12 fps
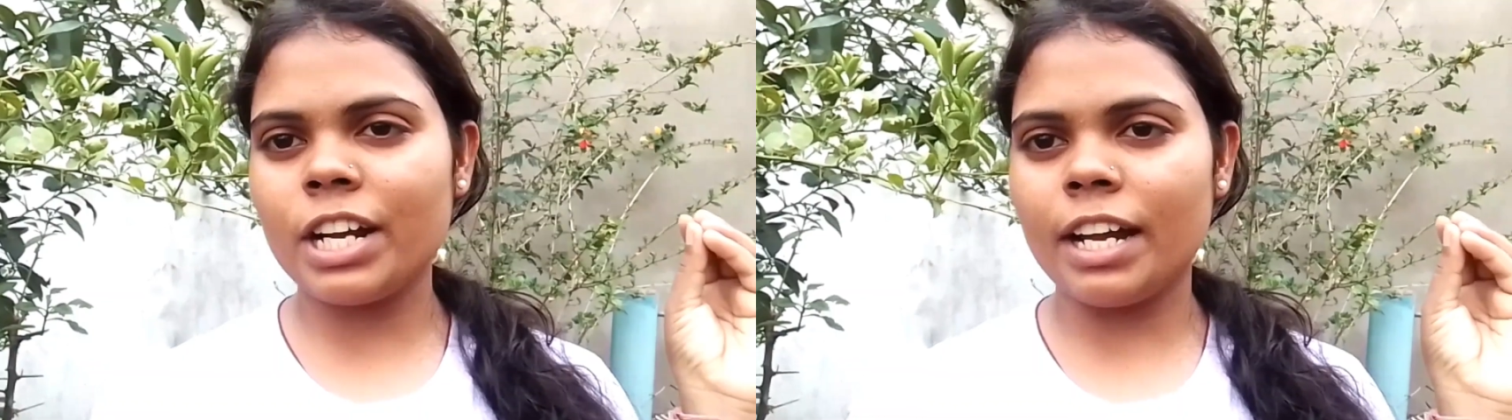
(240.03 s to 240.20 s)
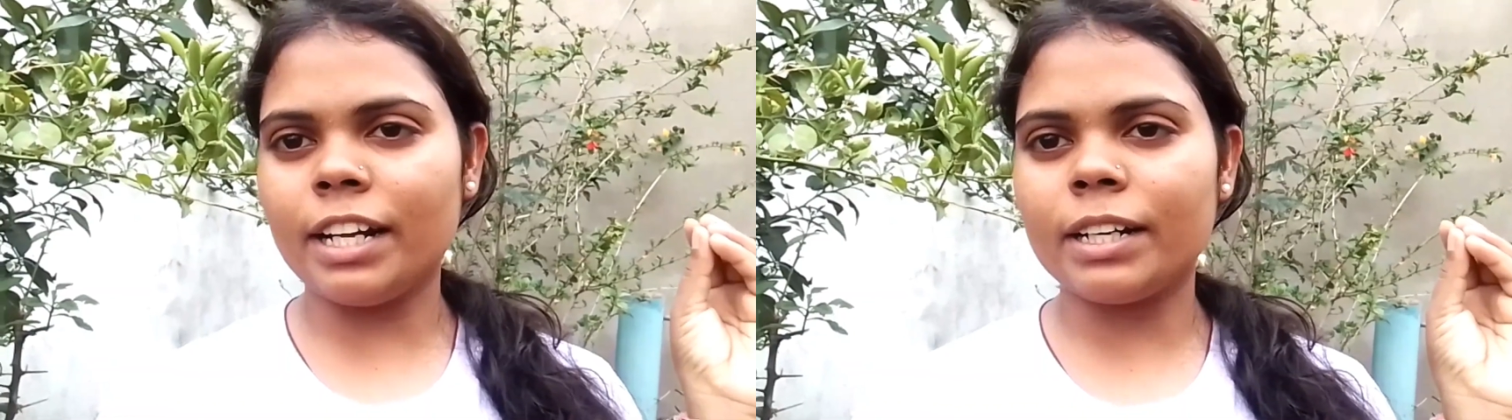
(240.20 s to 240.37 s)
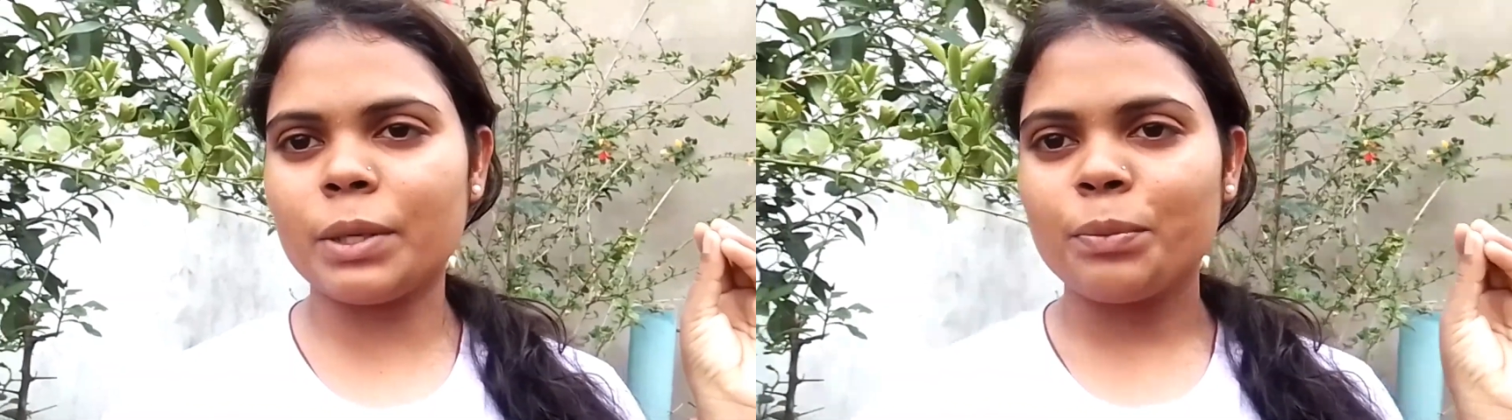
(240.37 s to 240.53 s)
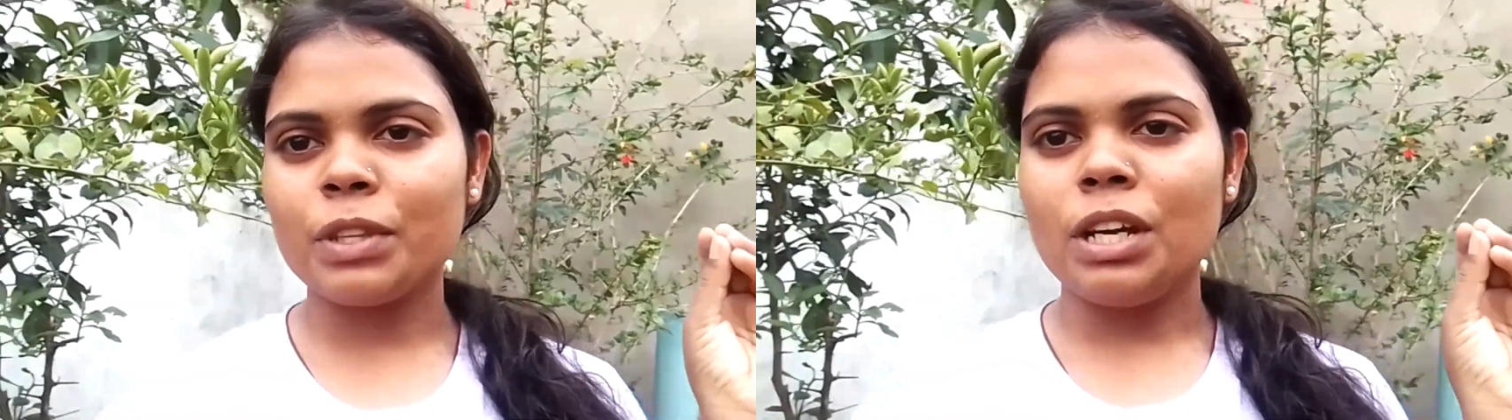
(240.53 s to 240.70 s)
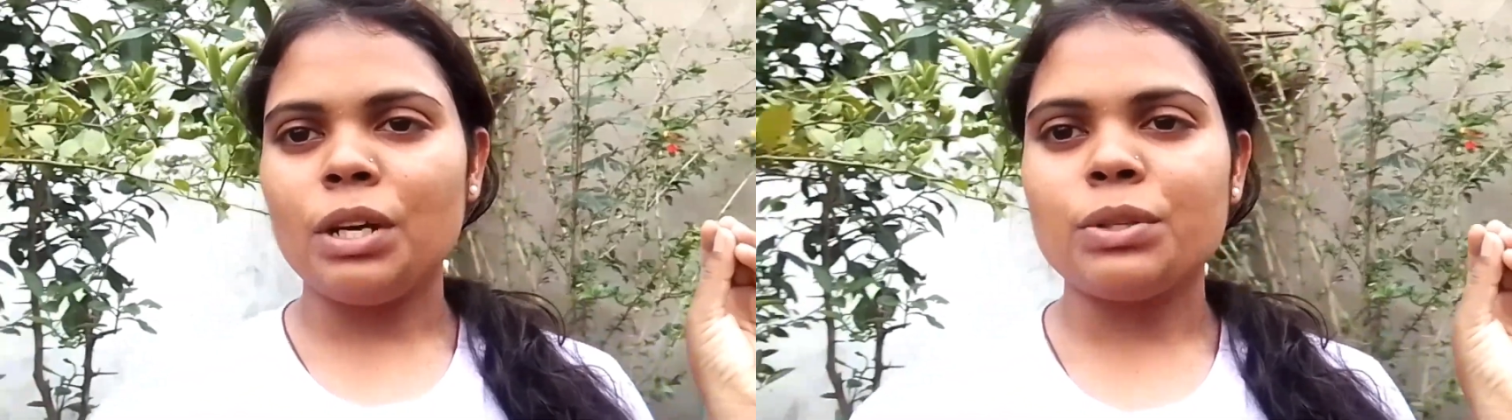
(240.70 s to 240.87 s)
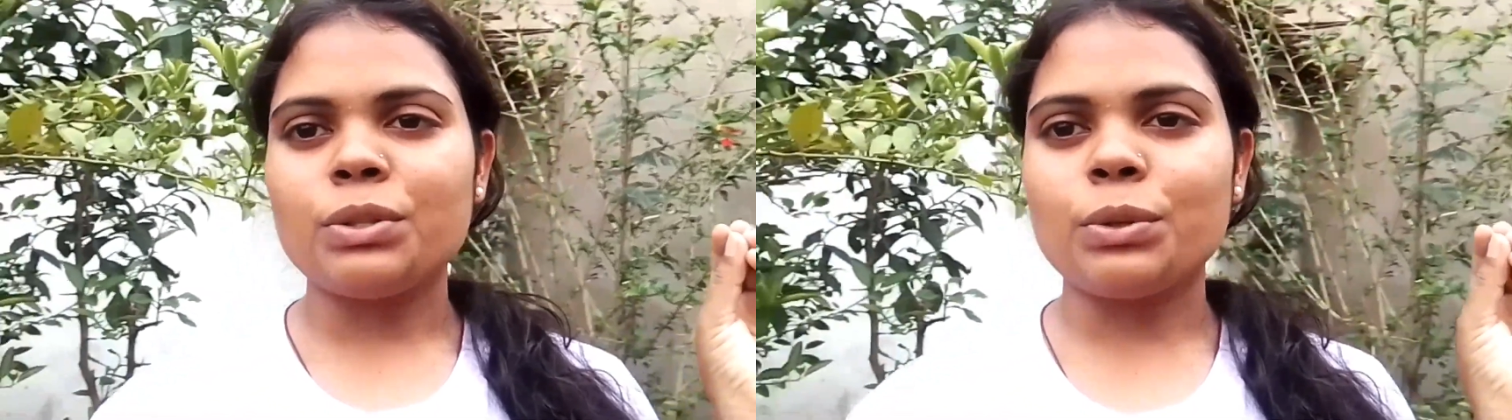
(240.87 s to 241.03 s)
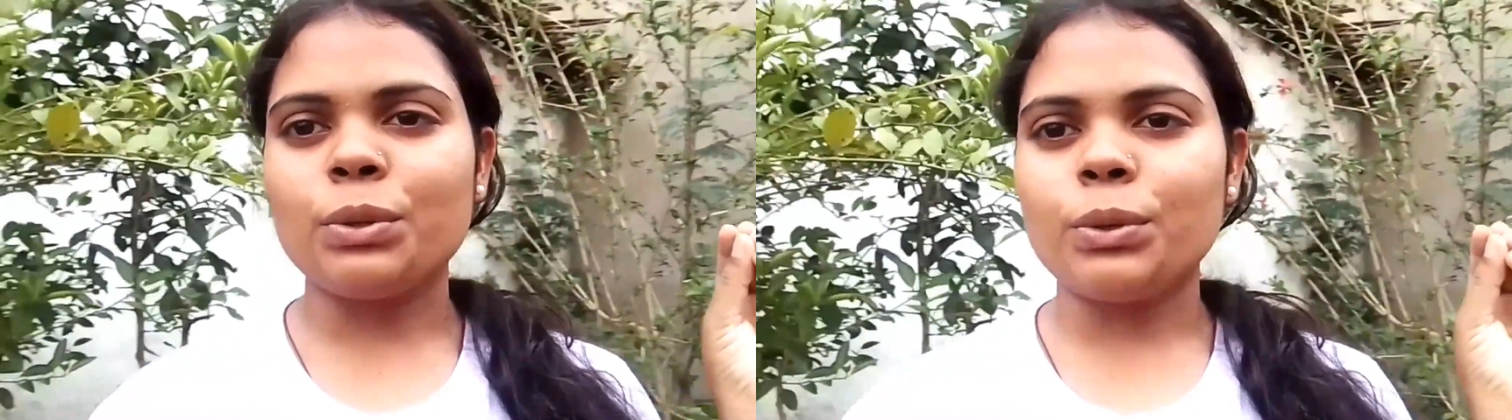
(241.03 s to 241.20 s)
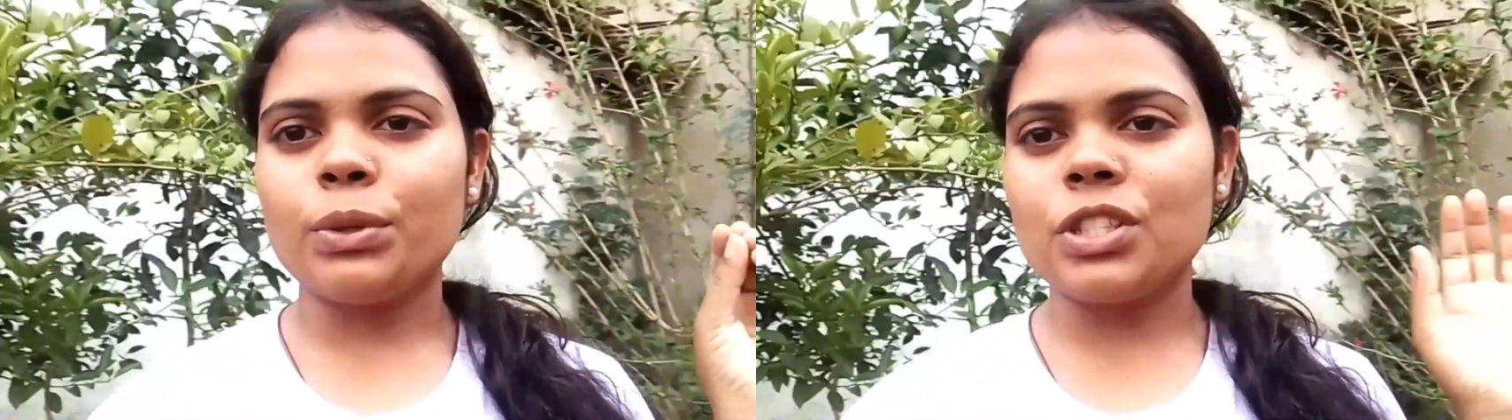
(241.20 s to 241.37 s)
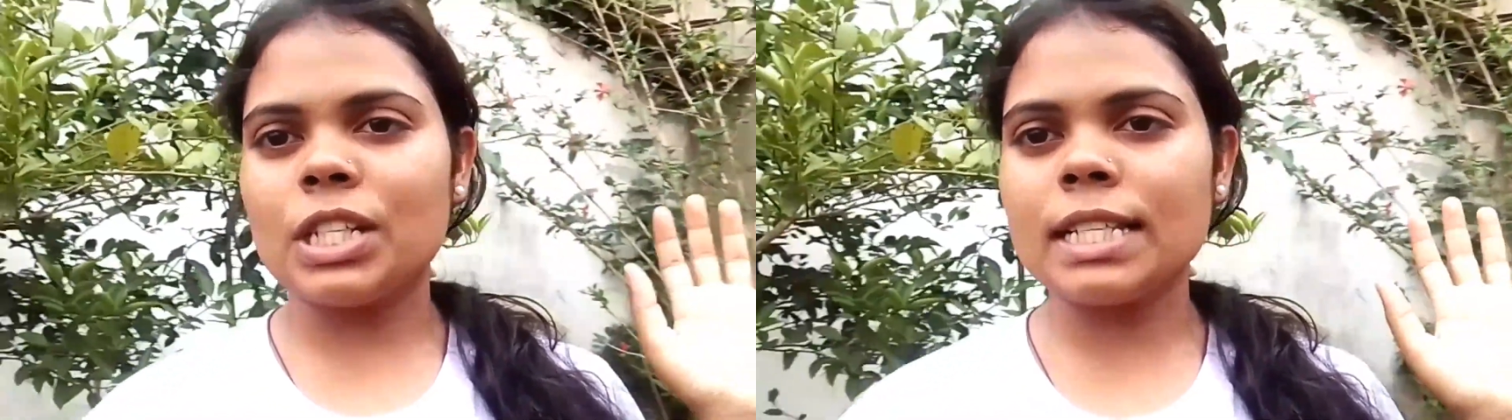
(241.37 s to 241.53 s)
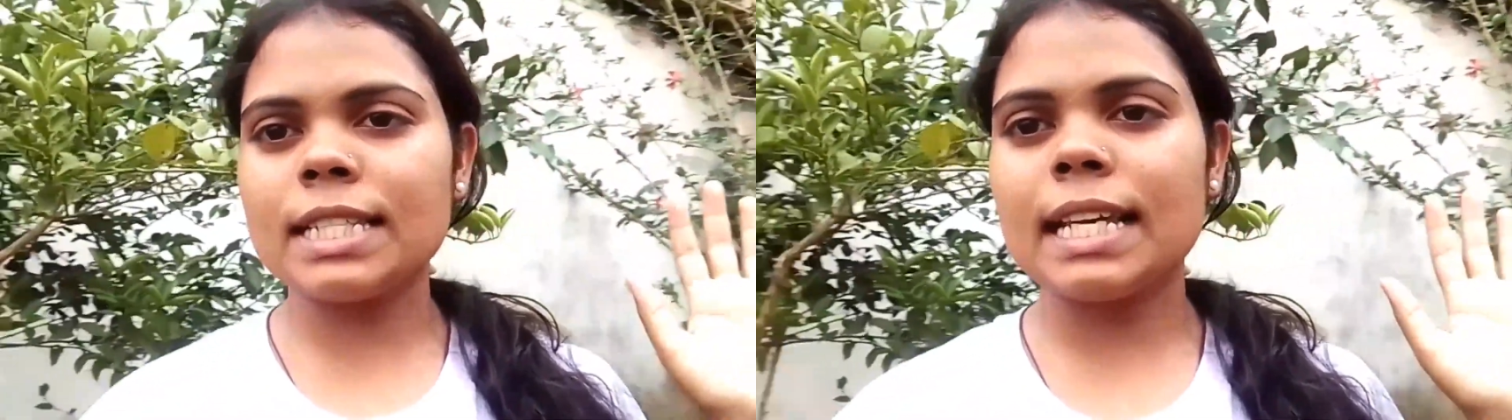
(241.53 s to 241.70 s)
right? So just